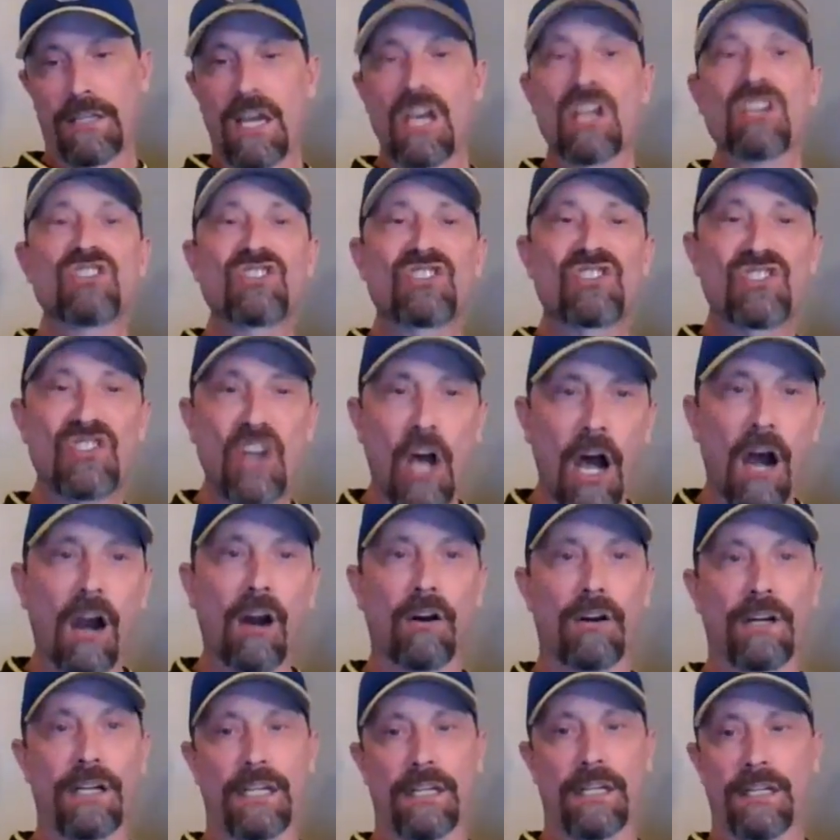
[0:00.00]

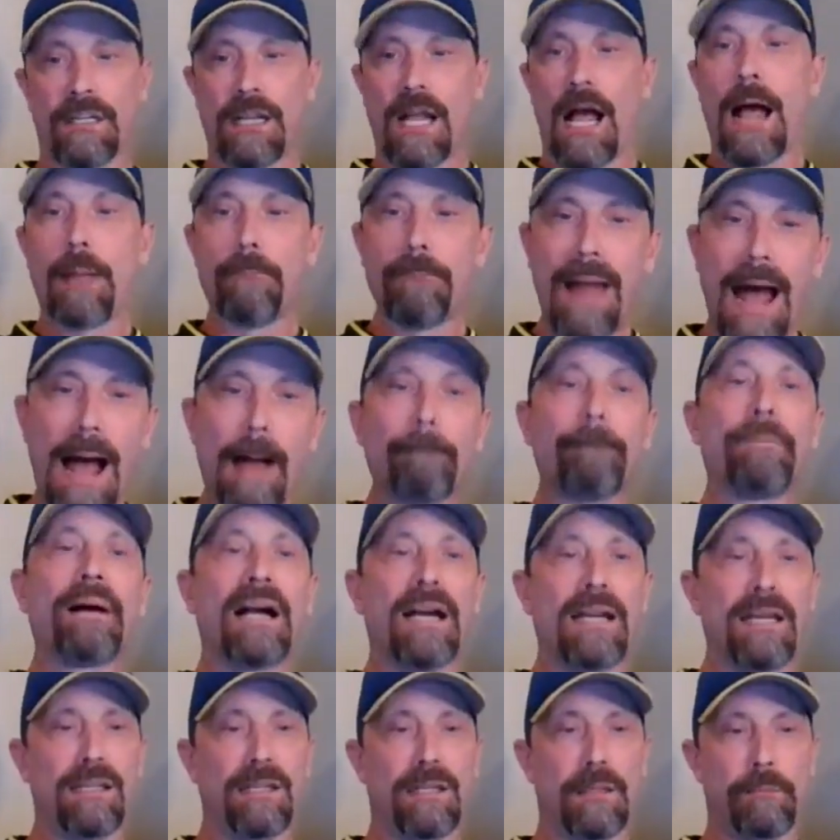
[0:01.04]
Sorry. I'm not
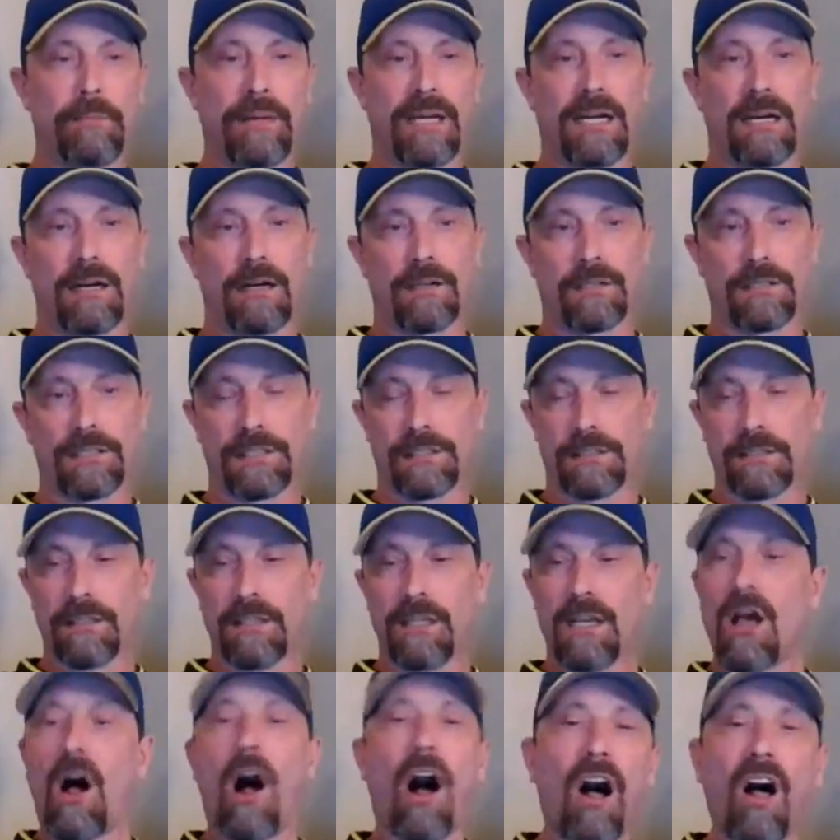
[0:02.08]
buying the Bears.
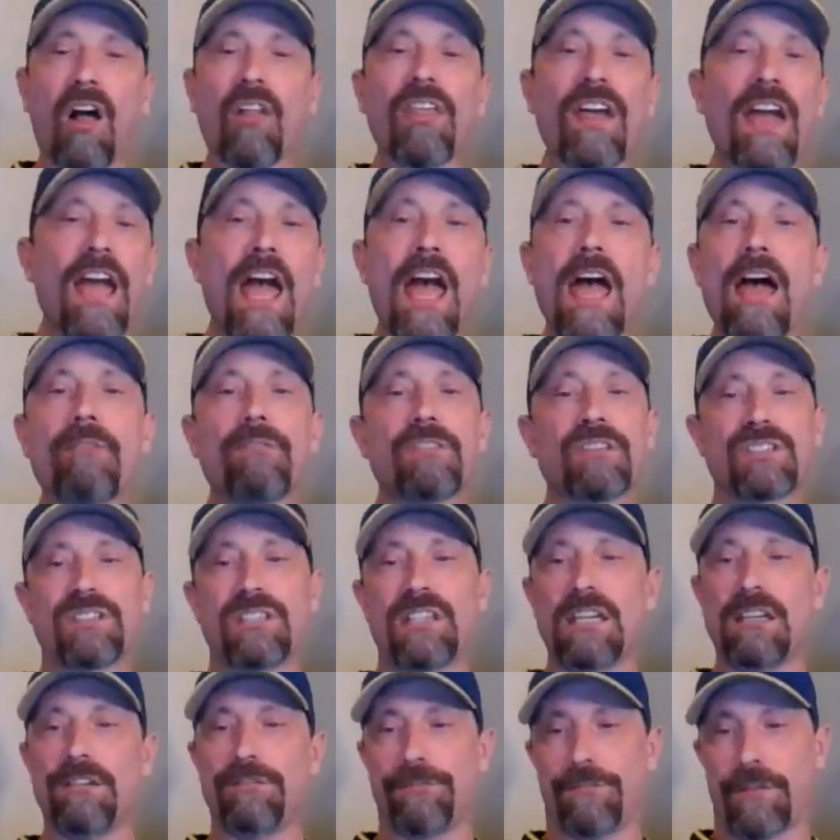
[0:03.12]
All they have is
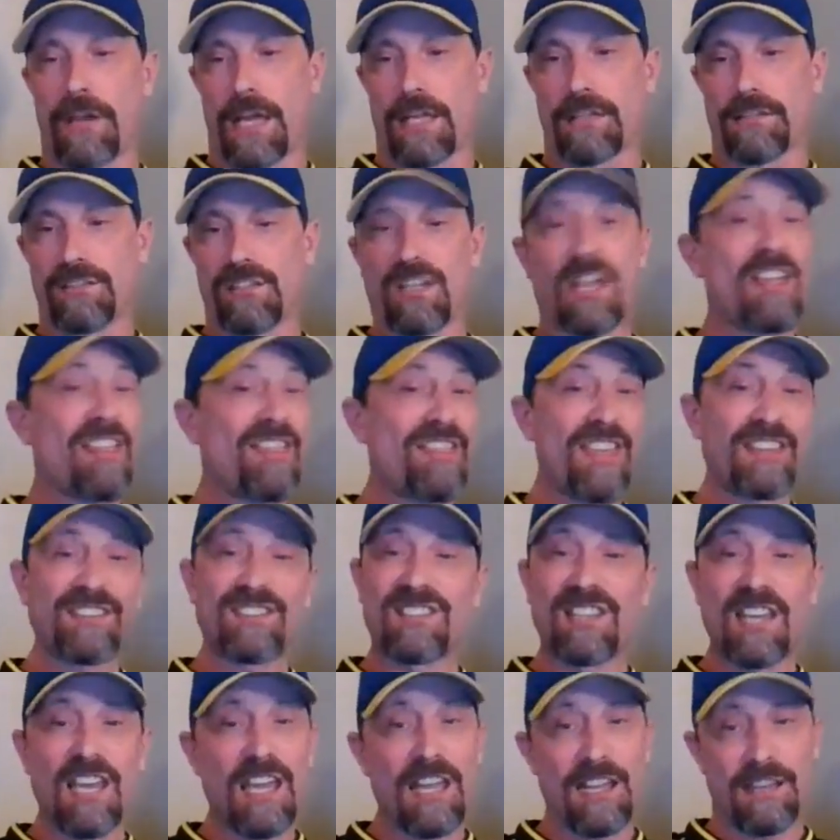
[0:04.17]
defense.
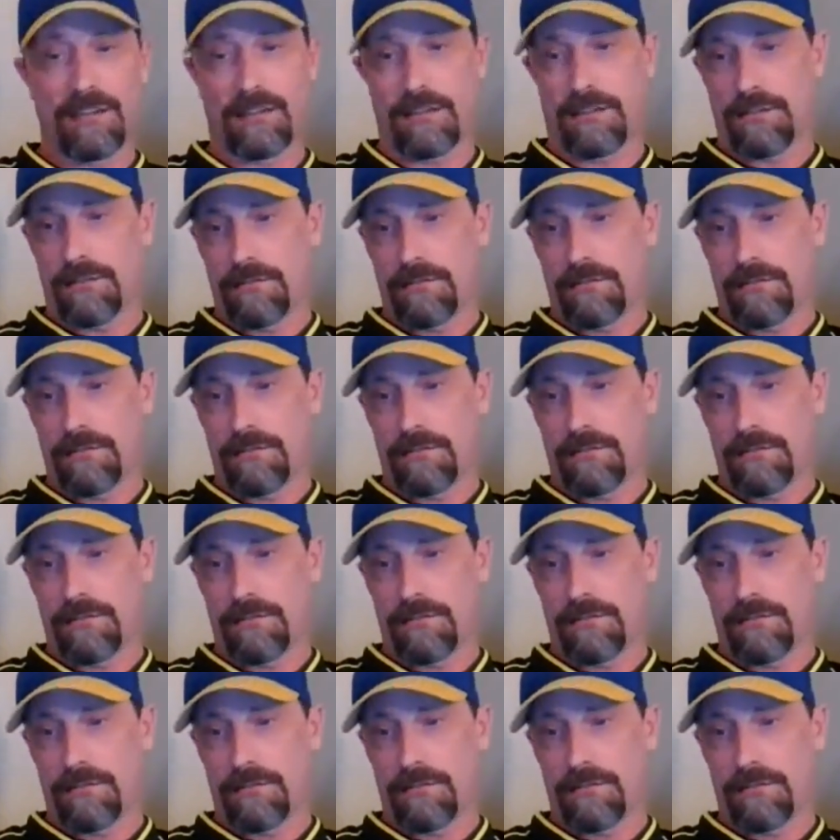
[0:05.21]
That's it.